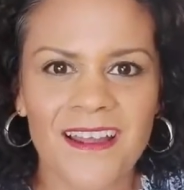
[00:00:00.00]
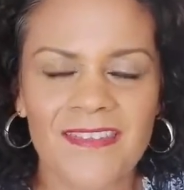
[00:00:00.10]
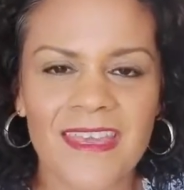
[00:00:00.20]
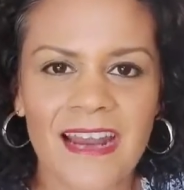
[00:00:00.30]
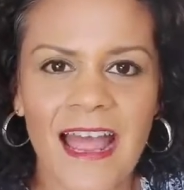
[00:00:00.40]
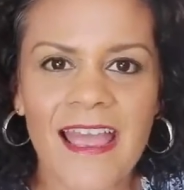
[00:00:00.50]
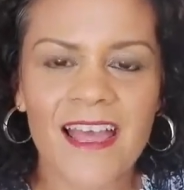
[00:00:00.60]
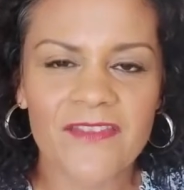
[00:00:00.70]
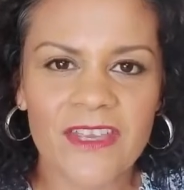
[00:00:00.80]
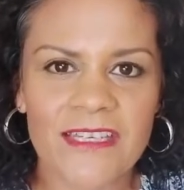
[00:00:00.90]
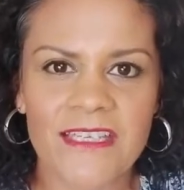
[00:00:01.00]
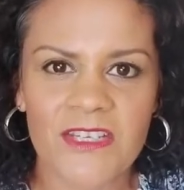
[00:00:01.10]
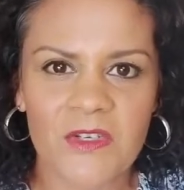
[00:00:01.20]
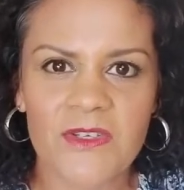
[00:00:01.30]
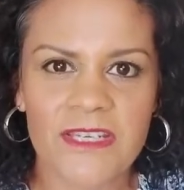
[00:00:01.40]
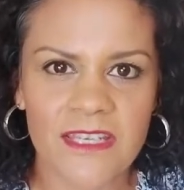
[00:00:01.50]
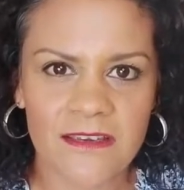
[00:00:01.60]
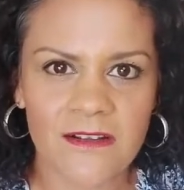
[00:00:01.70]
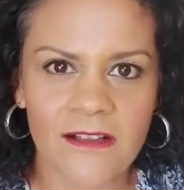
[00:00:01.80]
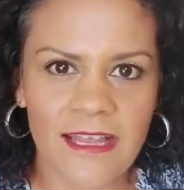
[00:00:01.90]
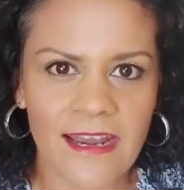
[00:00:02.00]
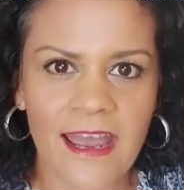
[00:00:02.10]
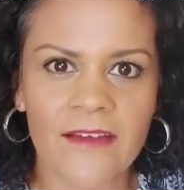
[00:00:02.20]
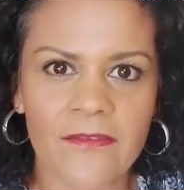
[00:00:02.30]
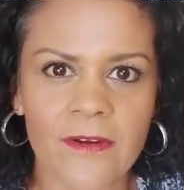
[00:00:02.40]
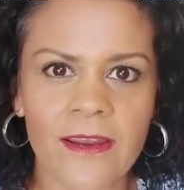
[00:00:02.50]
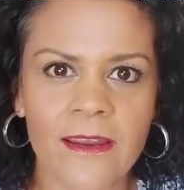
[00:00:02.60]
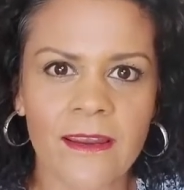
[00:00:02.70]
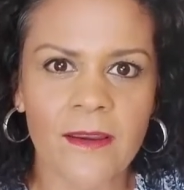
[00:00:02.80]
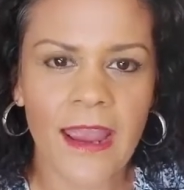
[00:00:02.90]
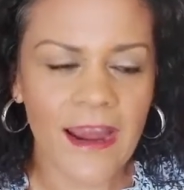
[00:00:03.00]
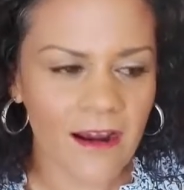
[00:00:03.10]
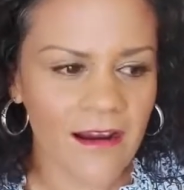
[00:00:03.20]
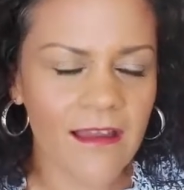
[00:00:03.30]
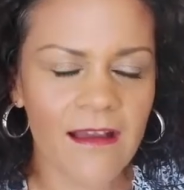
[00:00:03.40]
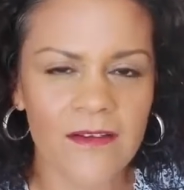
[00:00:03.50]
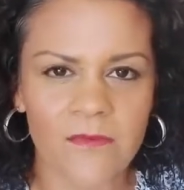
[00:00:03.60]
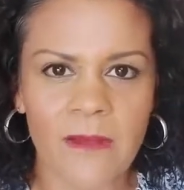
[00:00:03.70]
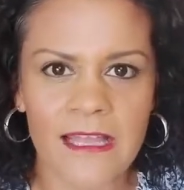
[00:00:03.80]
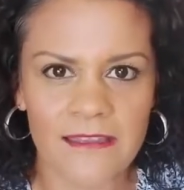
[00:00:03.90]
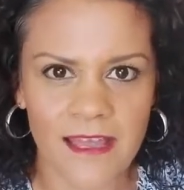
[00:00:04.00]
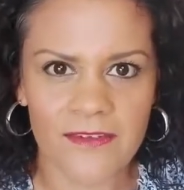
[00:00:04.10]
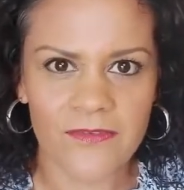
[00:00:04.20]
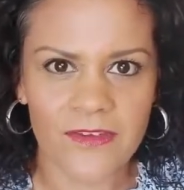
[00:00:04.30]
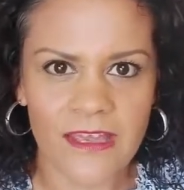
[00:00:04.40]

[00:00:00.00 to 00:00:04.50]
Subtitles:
that I have continued to heal in every area of my life,